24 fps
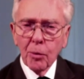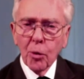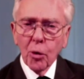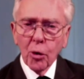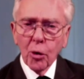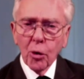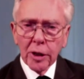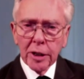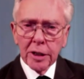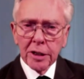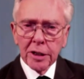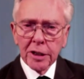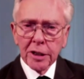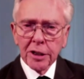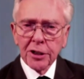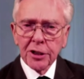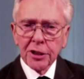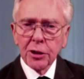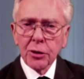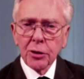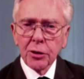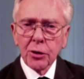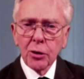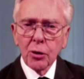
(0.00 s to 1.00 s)
walk-ins,
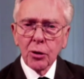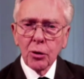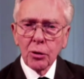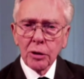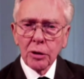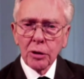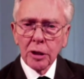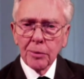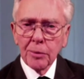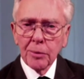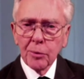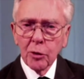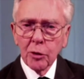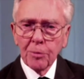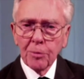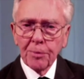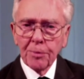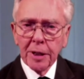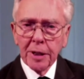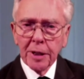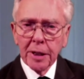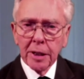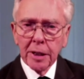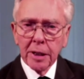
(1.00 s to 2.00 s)
as you call them,
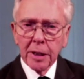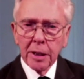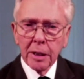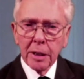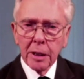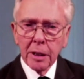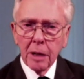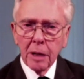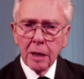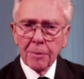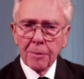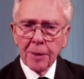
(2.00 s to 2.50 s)
would be